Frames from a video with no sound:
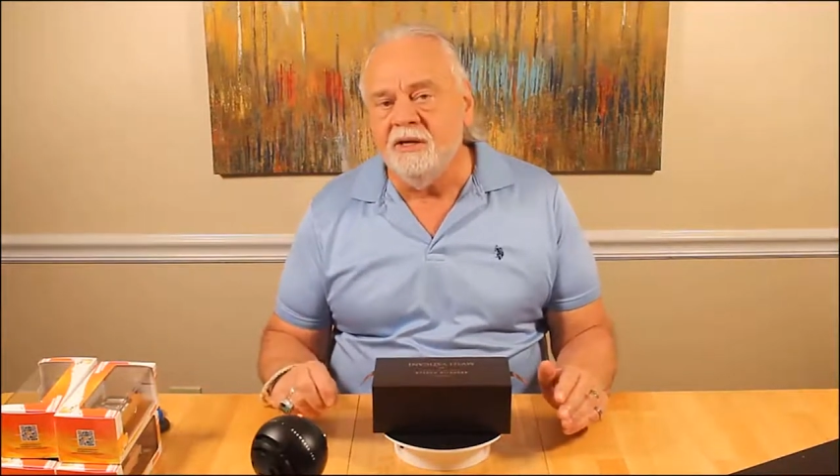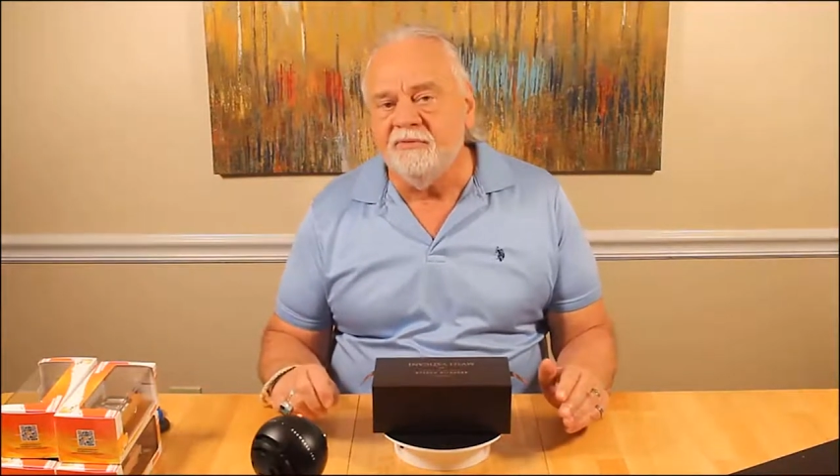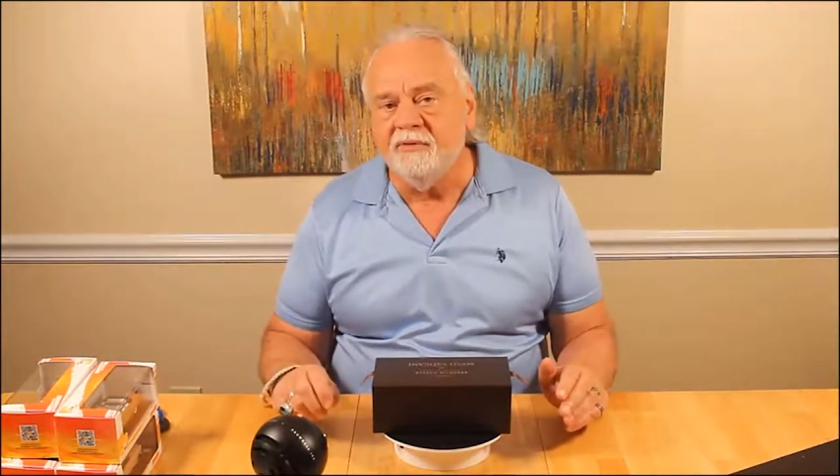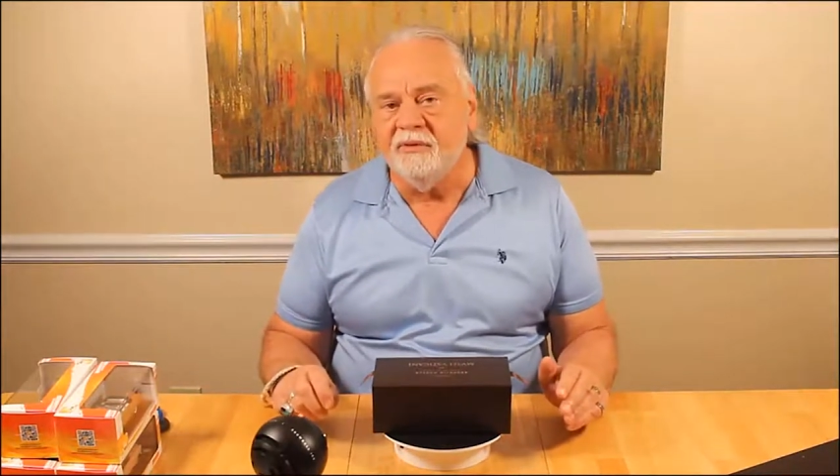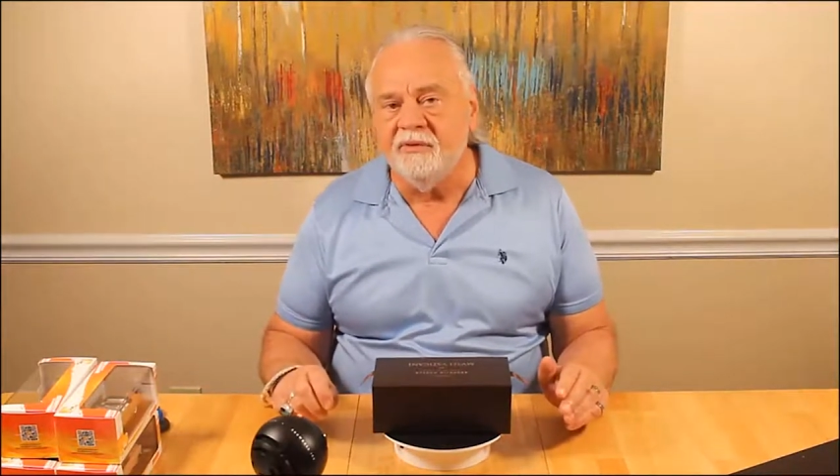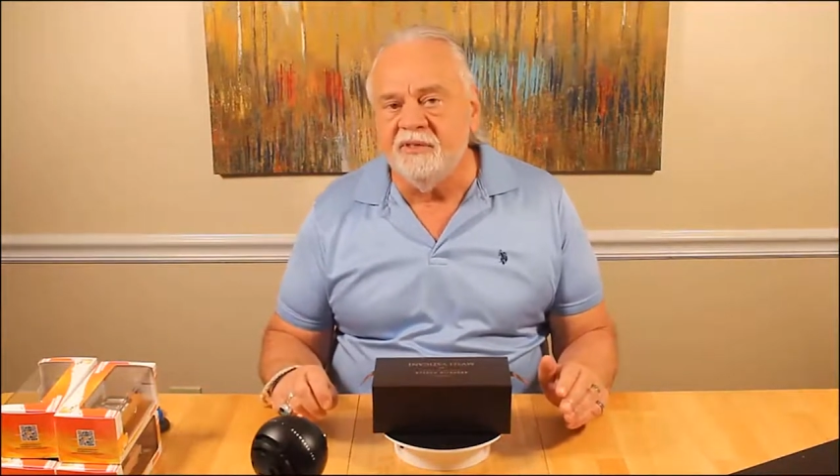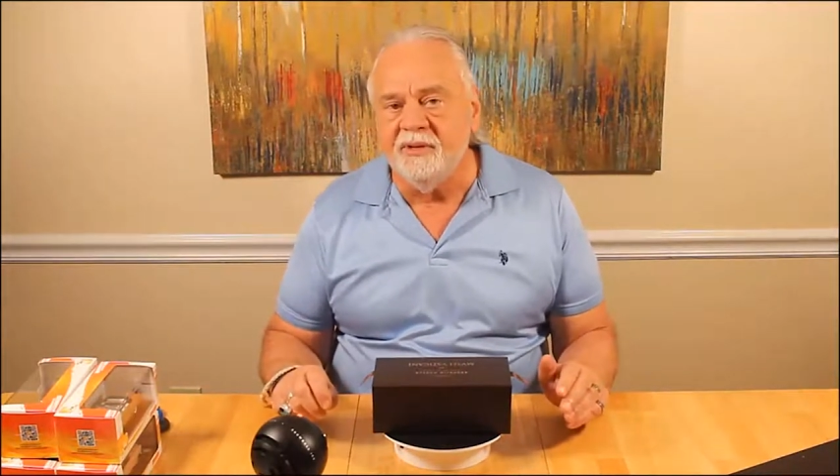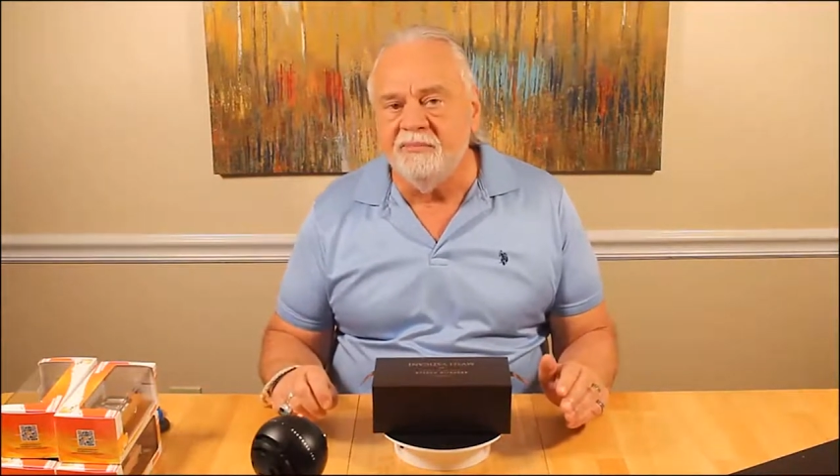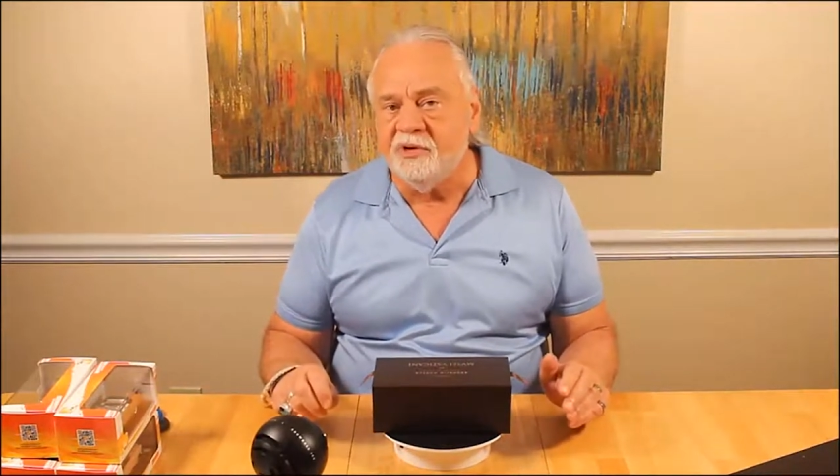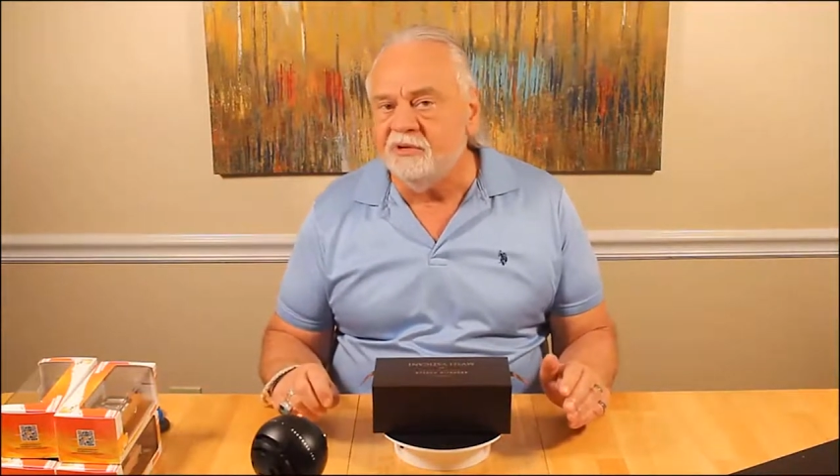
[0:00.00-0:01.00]
for
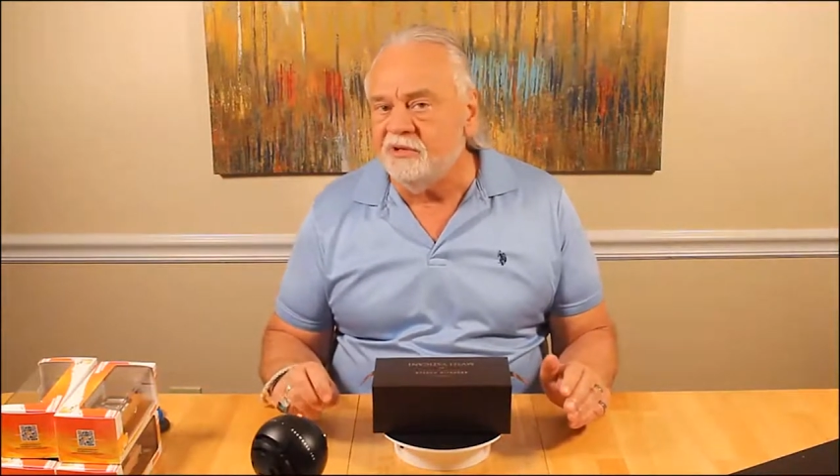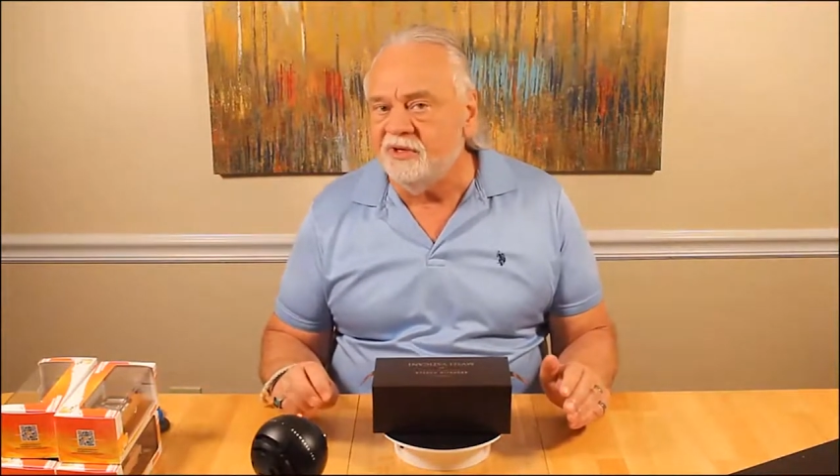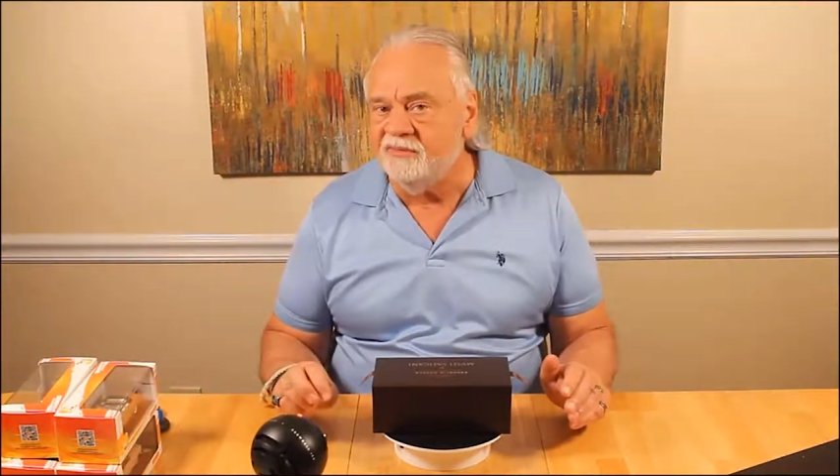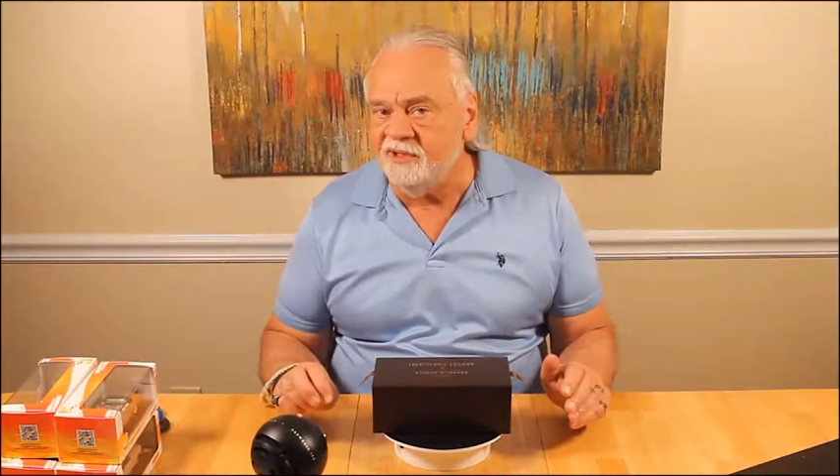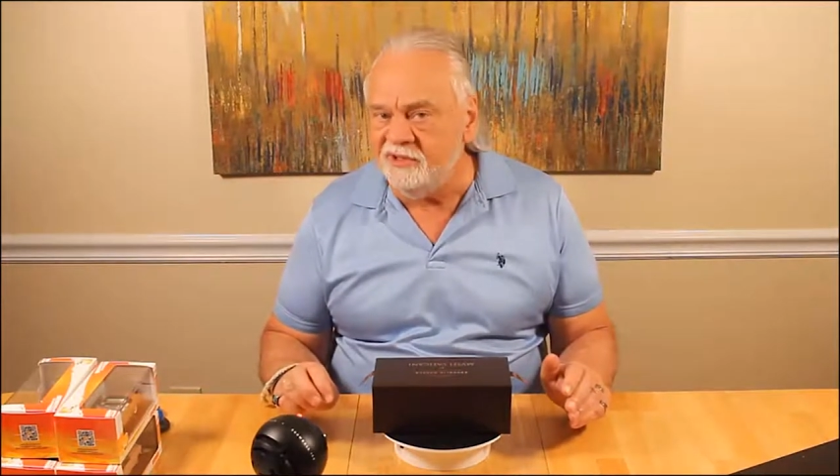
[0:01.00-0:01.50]
the murder of a